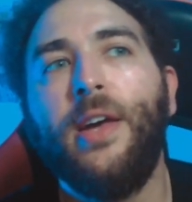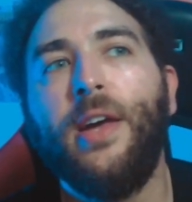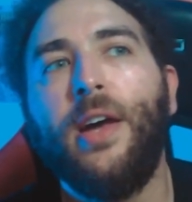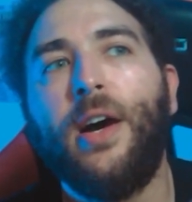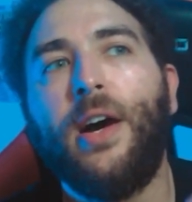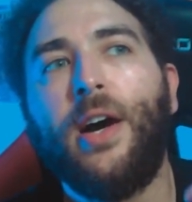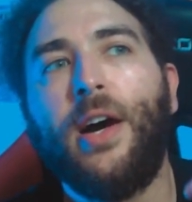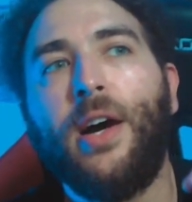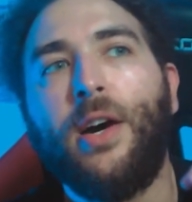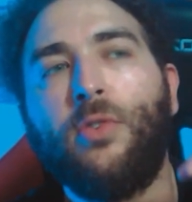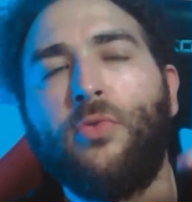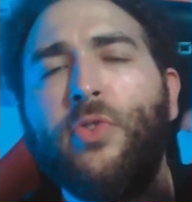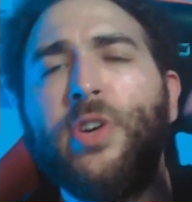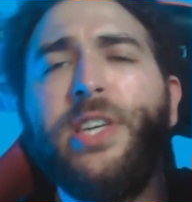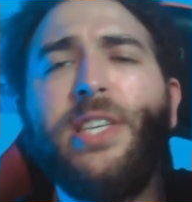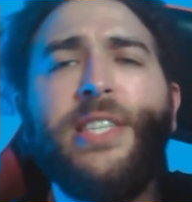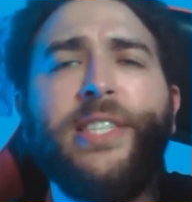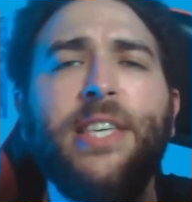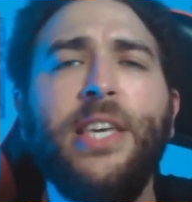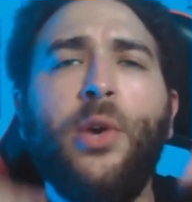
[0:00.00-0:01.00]

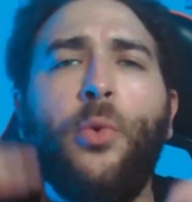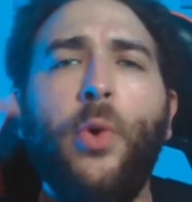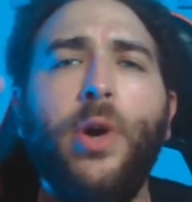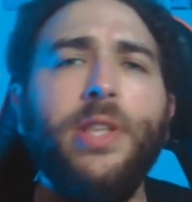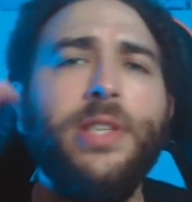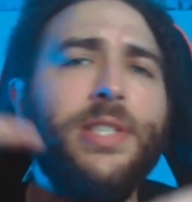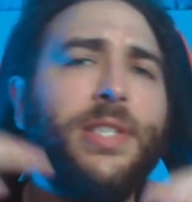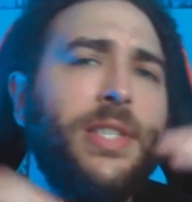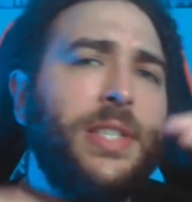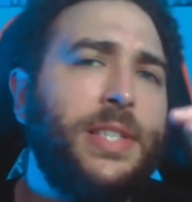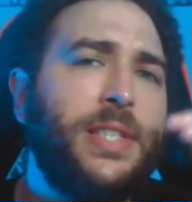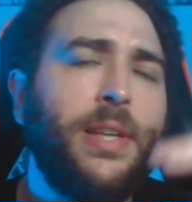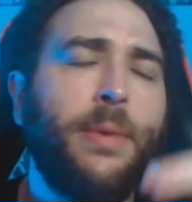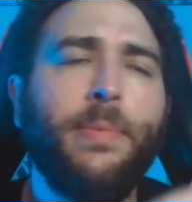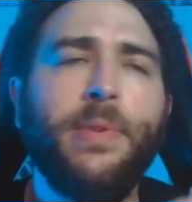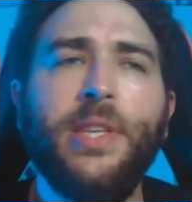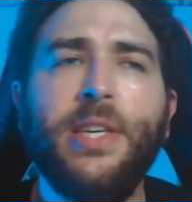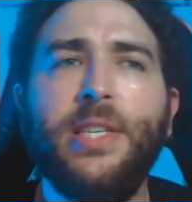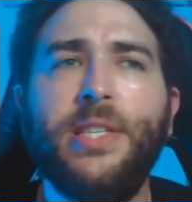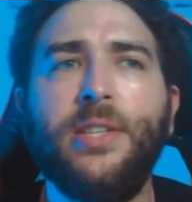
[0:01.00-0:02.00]
resequenced some
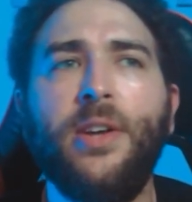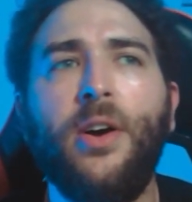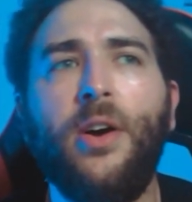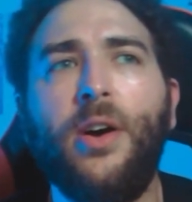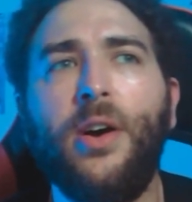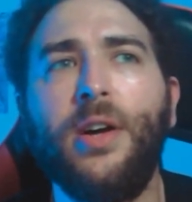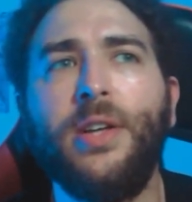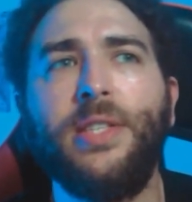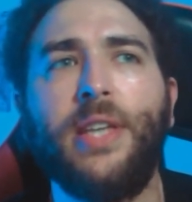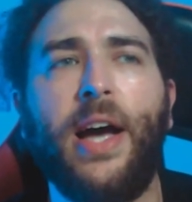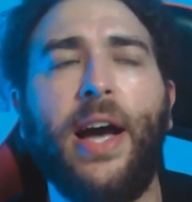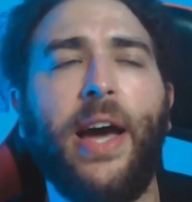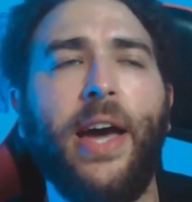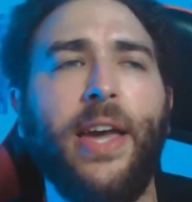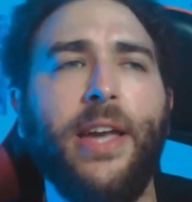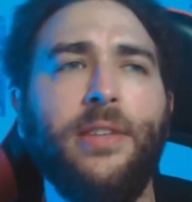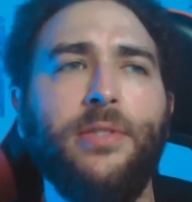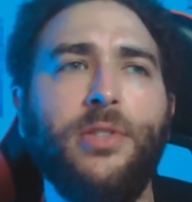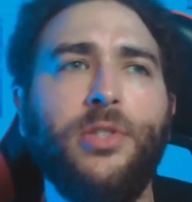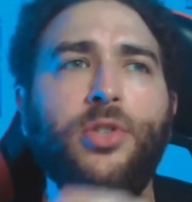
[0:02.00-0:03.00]
of these songs.
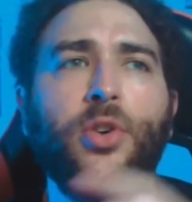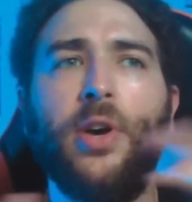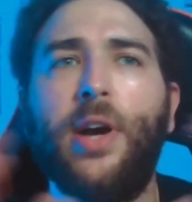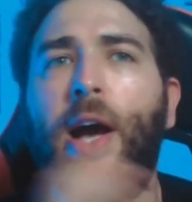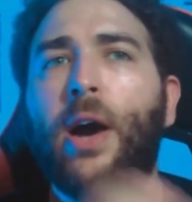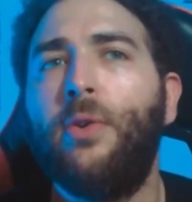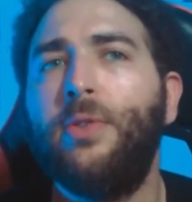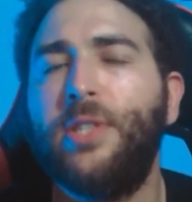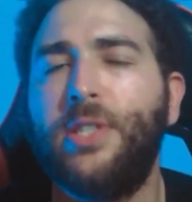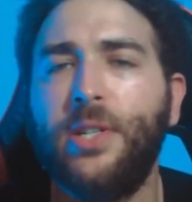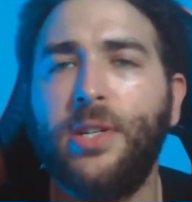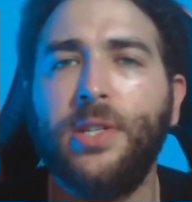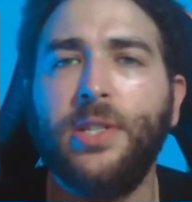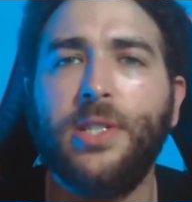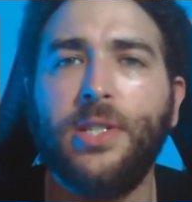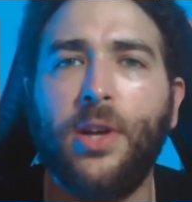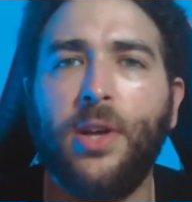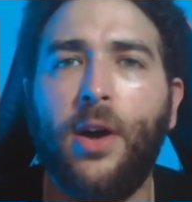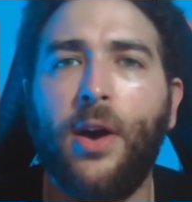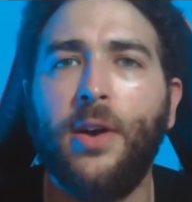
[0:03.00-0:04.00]
I took out certain
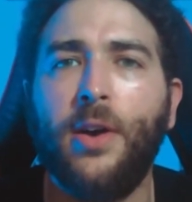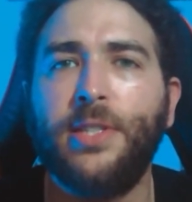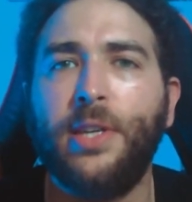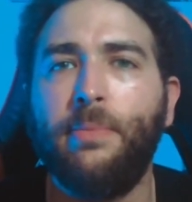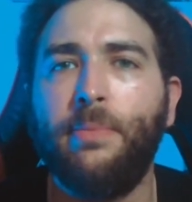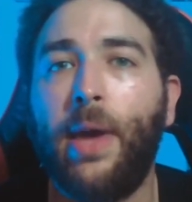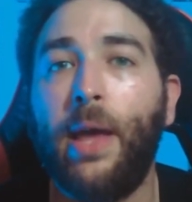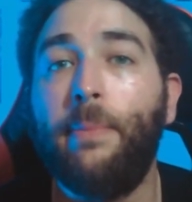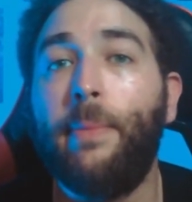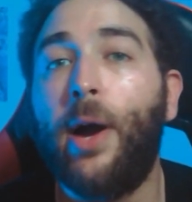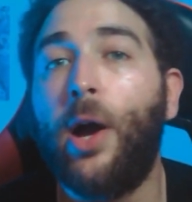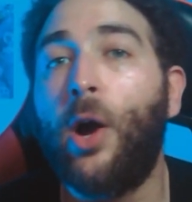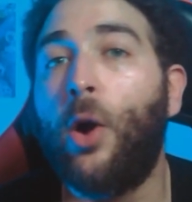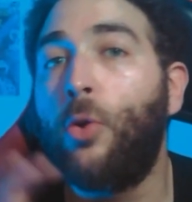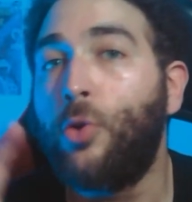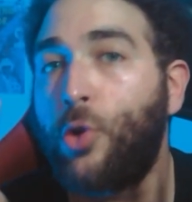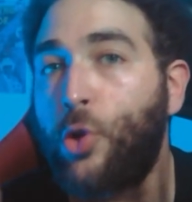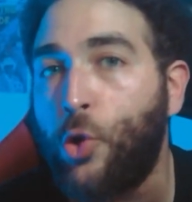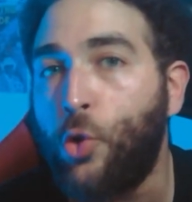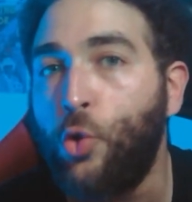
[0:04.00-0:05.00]
songs and made my
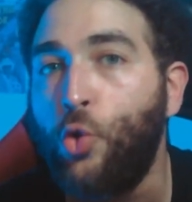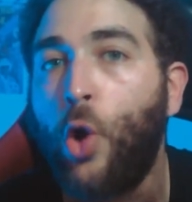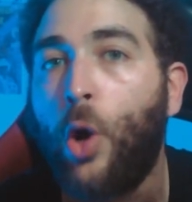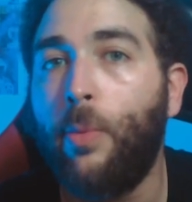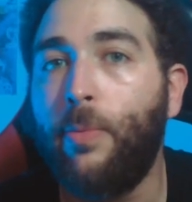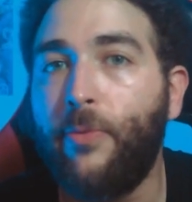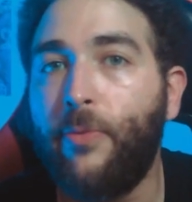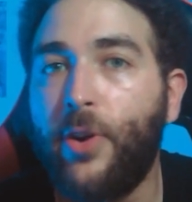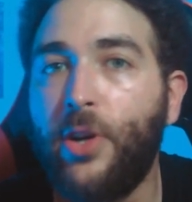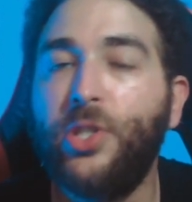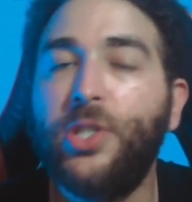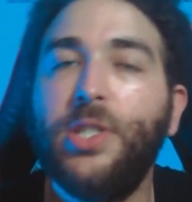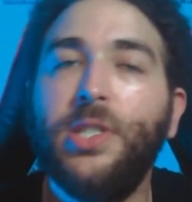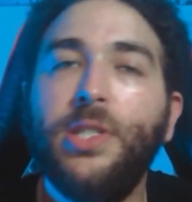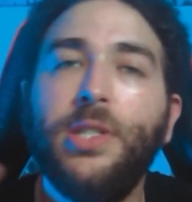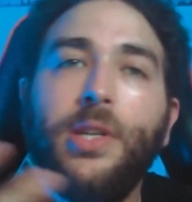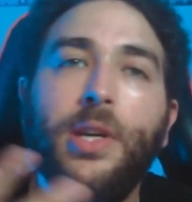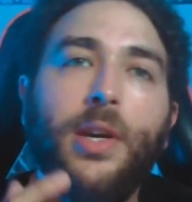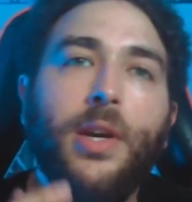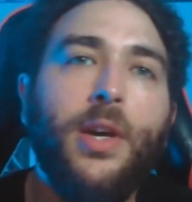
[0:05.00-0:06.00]
own Too Dope
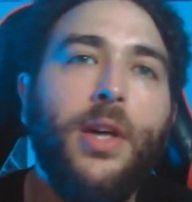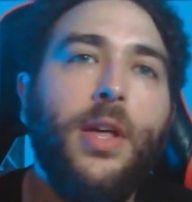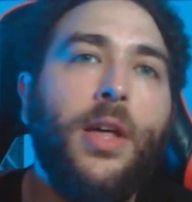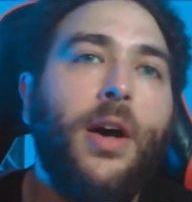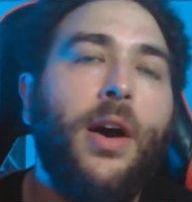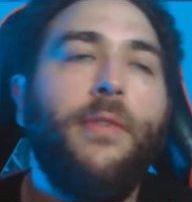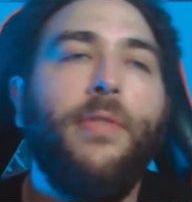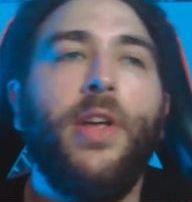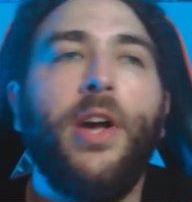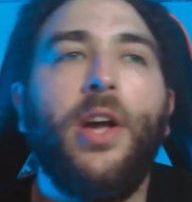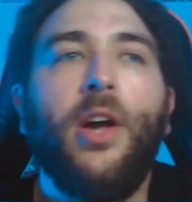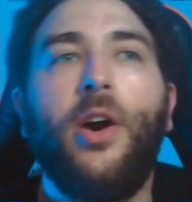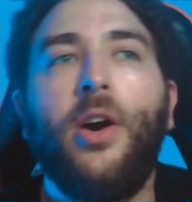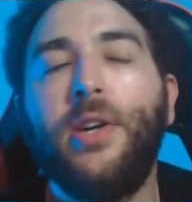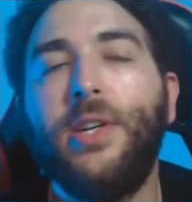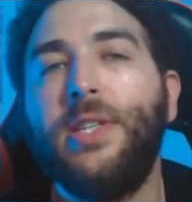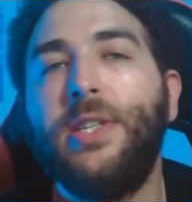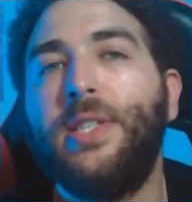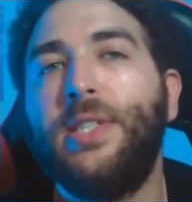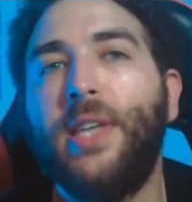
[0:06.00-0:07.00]
version of the
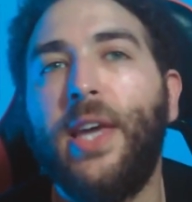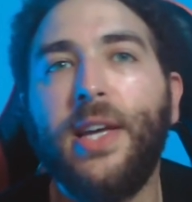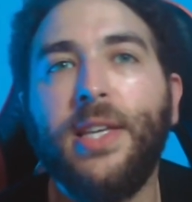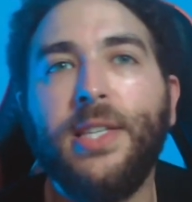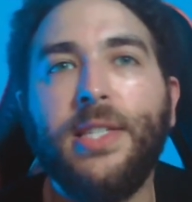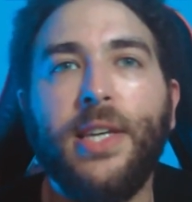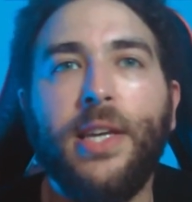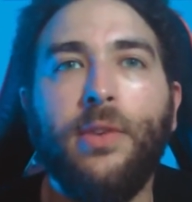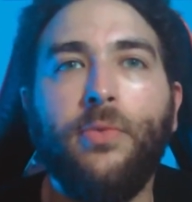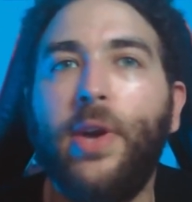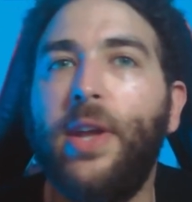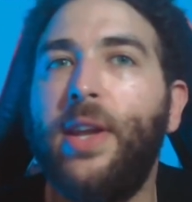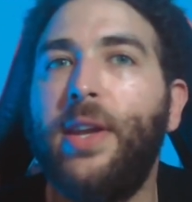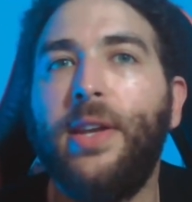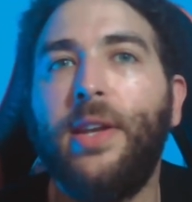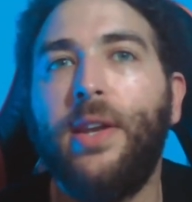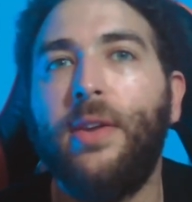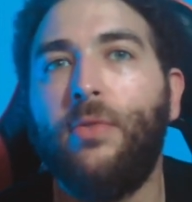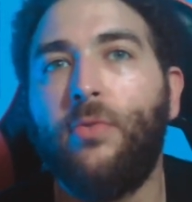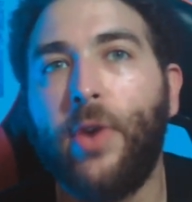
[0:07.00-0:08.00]
Carter 6, and
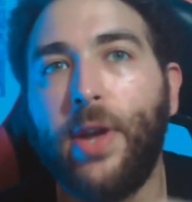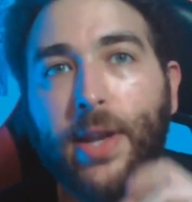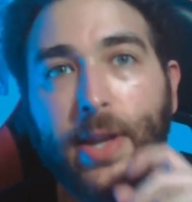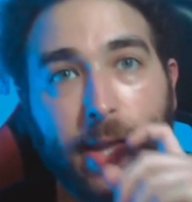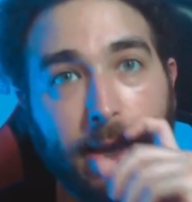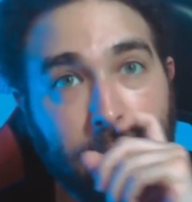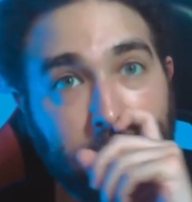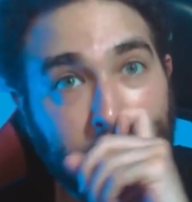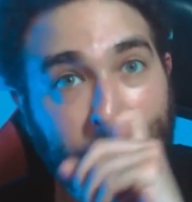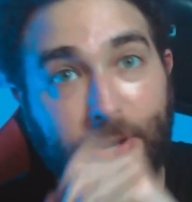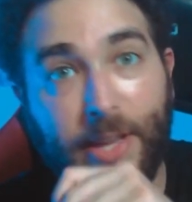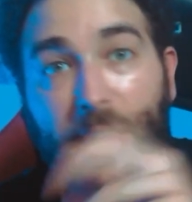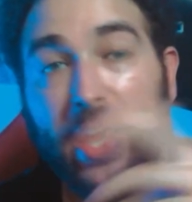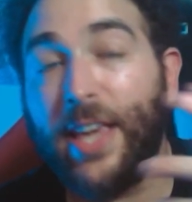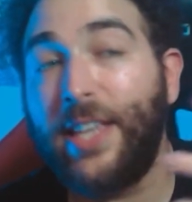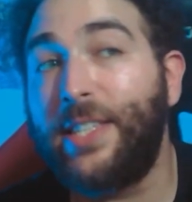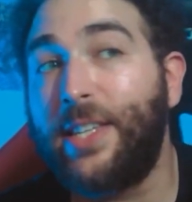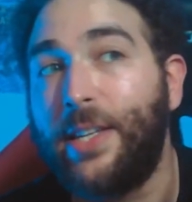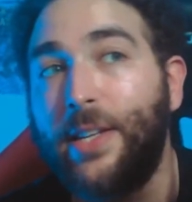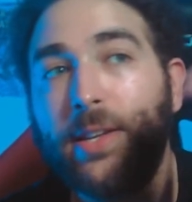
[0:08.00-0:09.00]
Written History
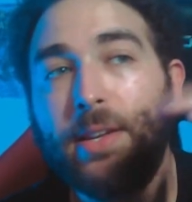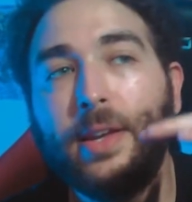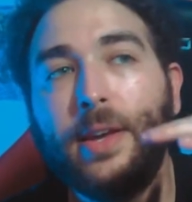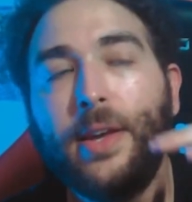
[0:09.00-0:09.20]
isn't